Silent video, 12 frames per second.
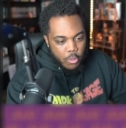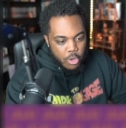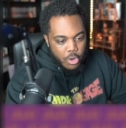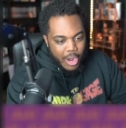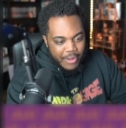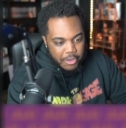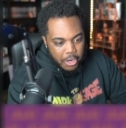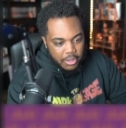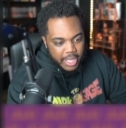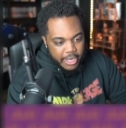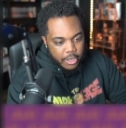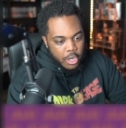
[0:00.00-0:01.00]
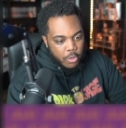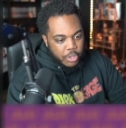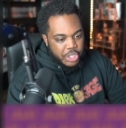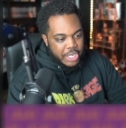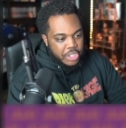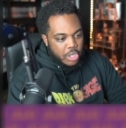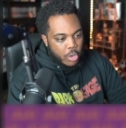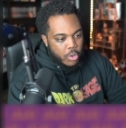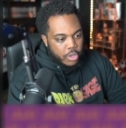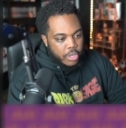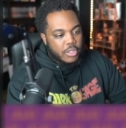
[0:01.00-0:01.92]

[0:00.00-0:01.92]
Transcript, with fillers: We'll go after her later. We're changing the order.